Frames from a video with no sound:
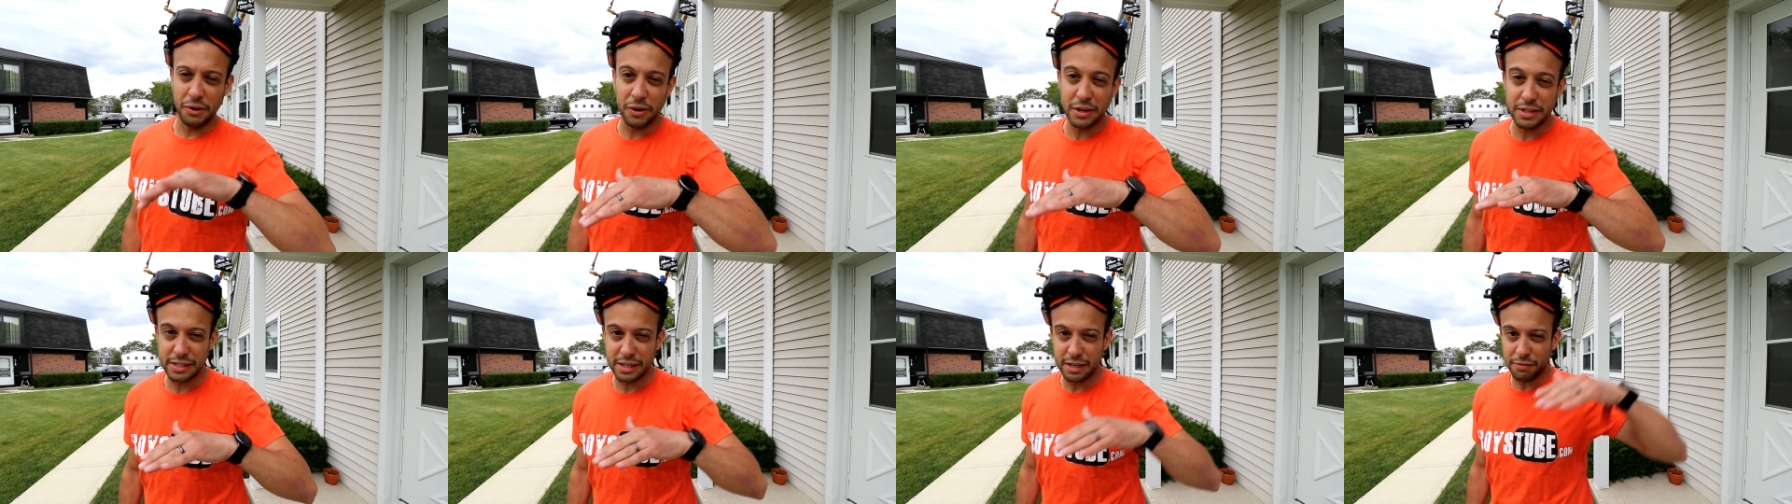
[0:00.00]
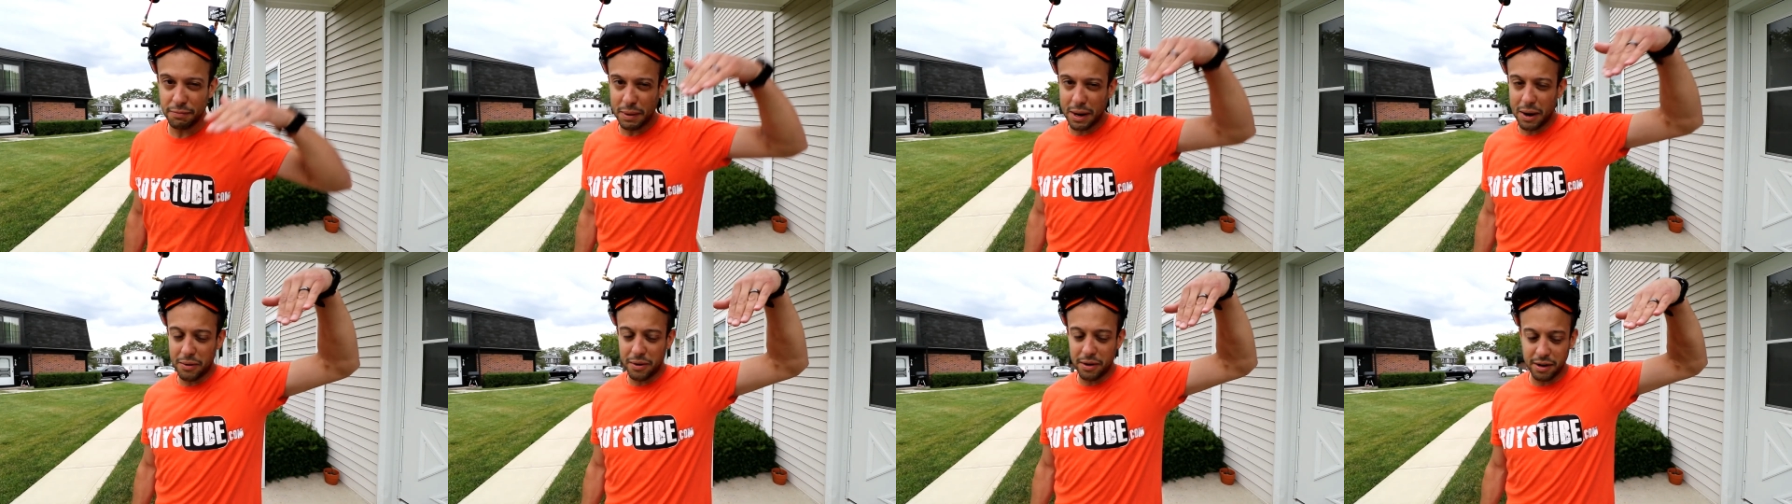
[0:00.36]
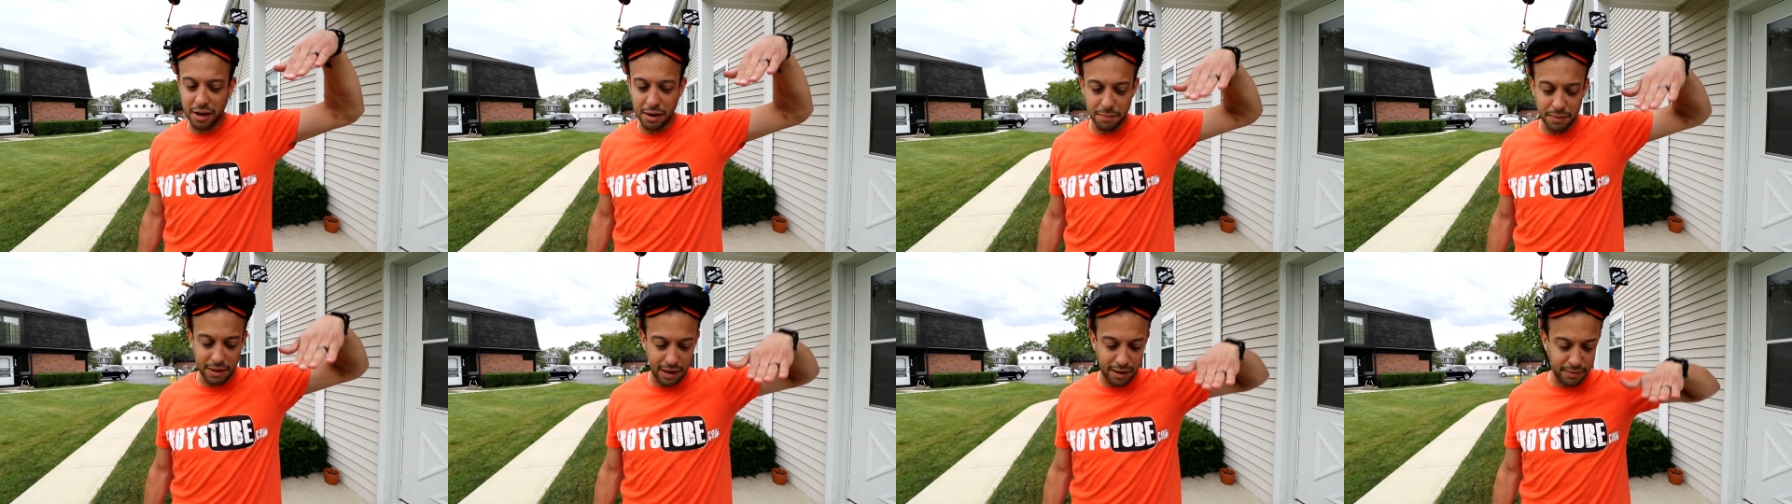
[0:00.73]
there isn't enough power to
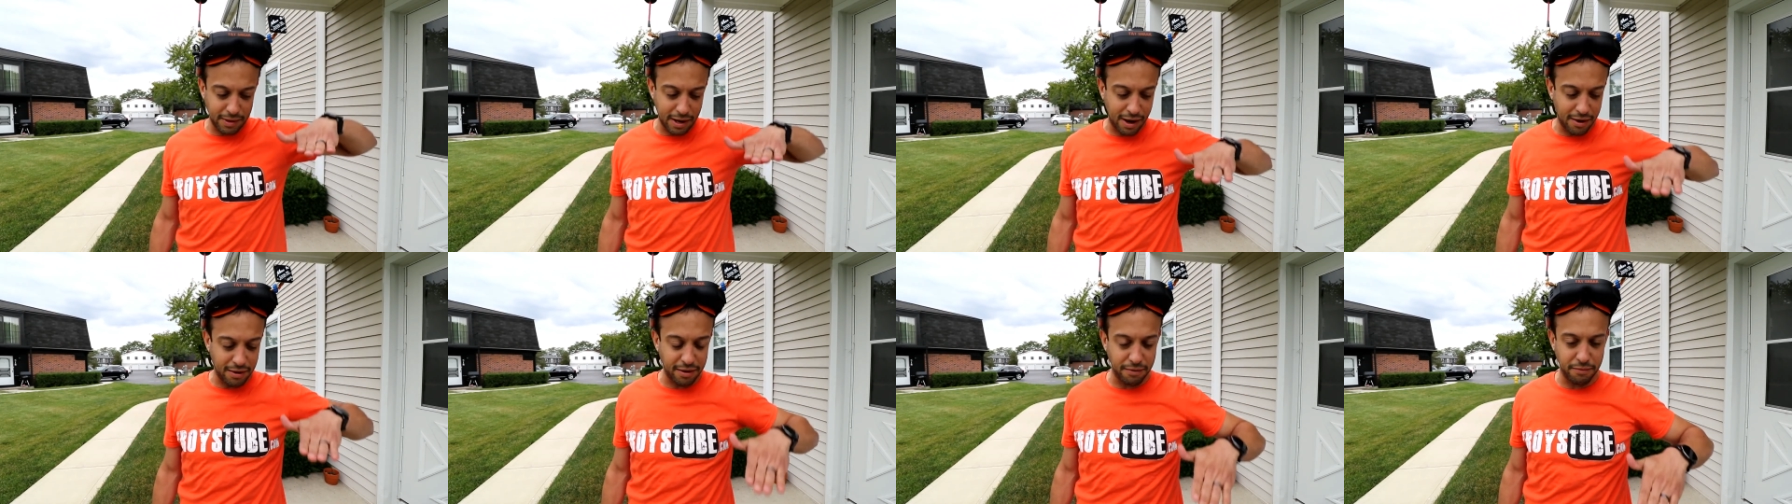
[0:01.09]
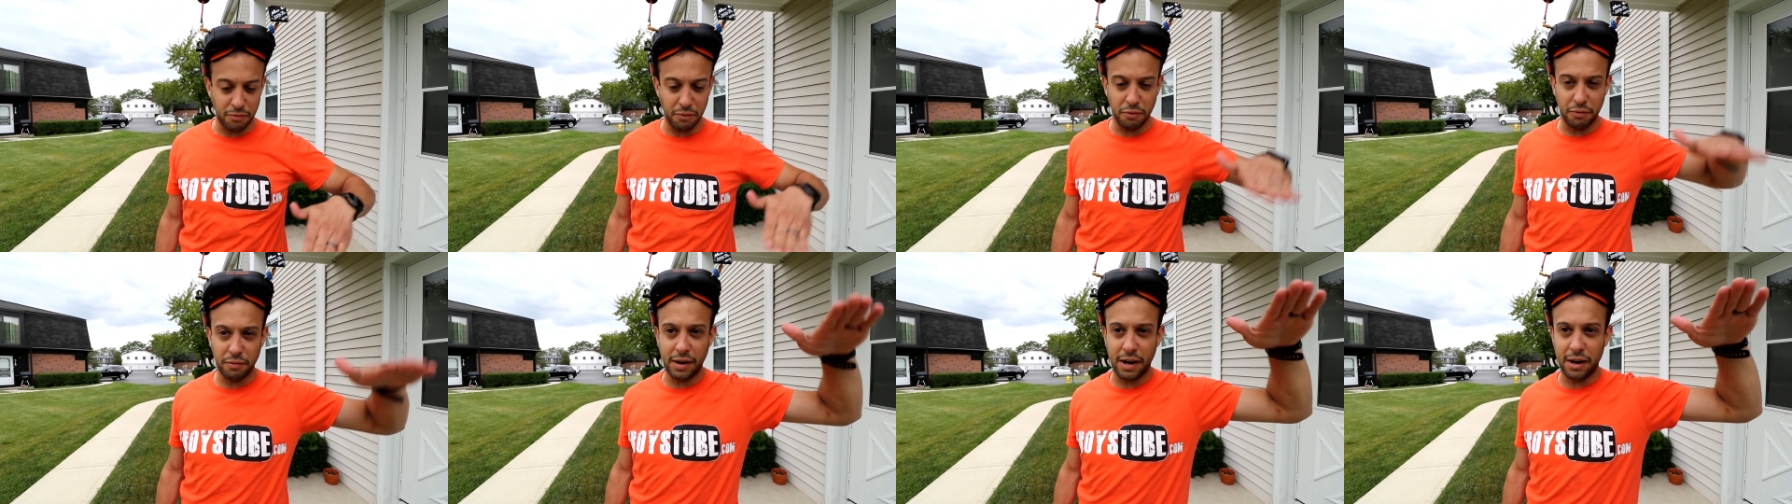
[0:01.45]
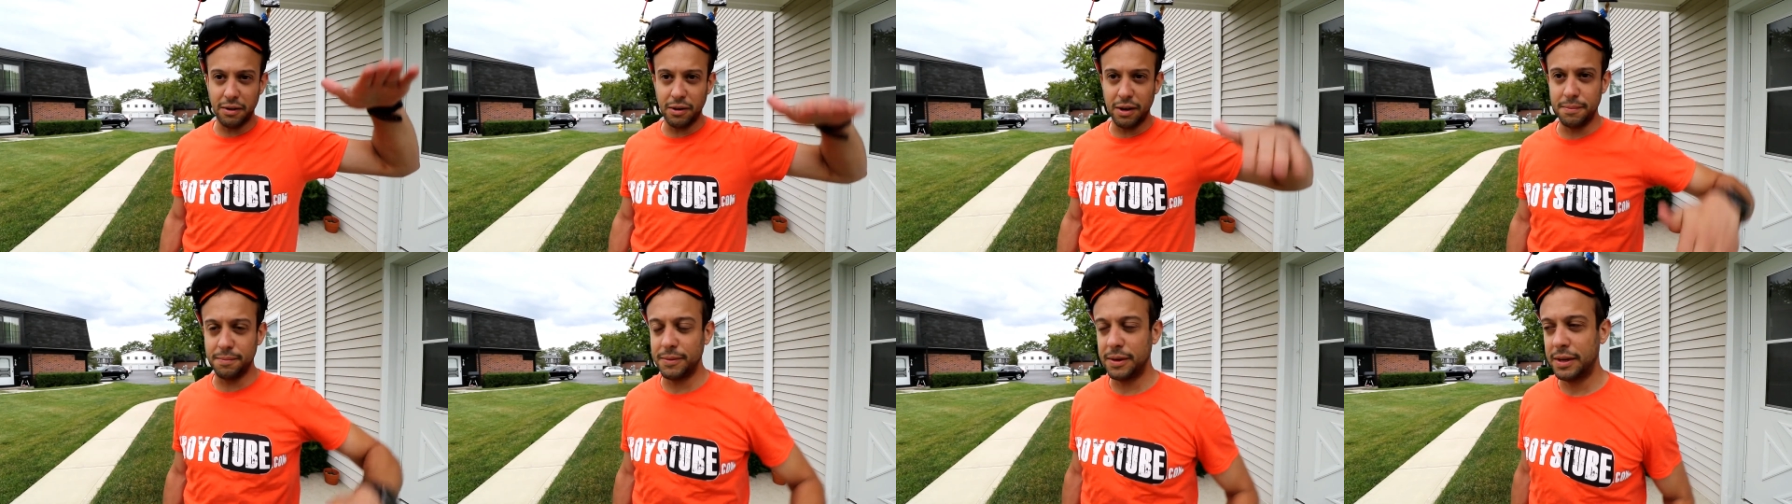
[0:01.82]
come deck down and full
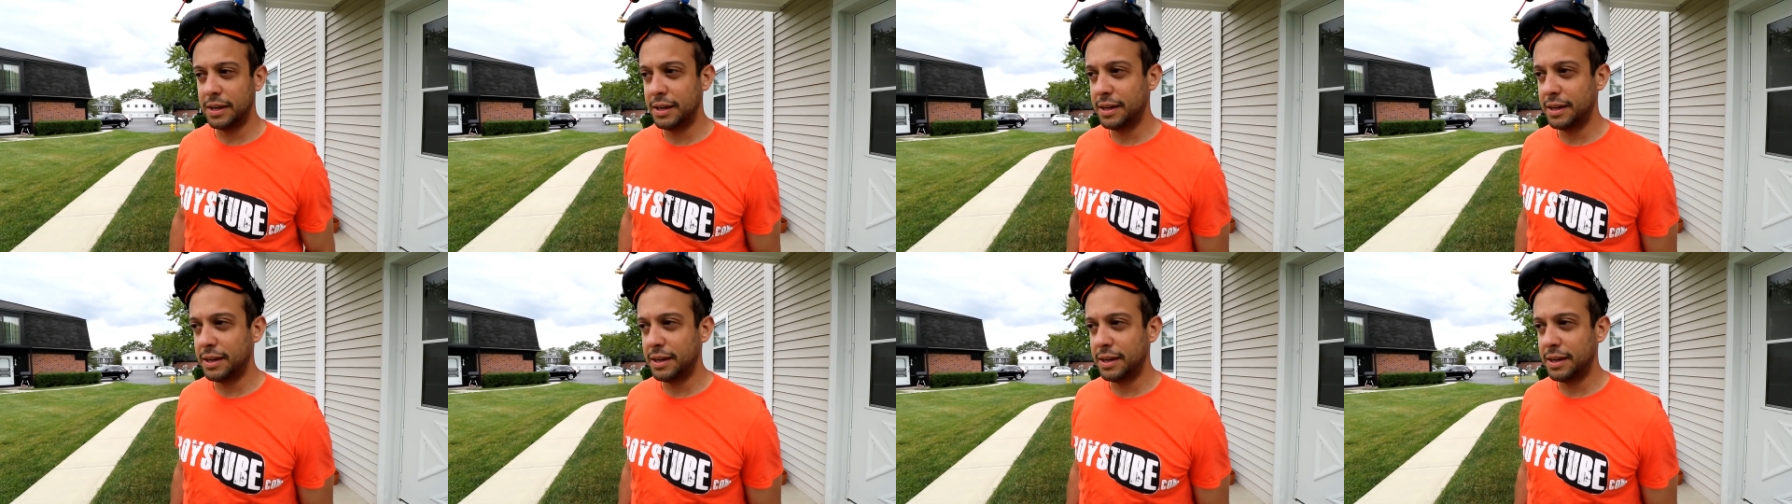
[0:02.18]
throttle up.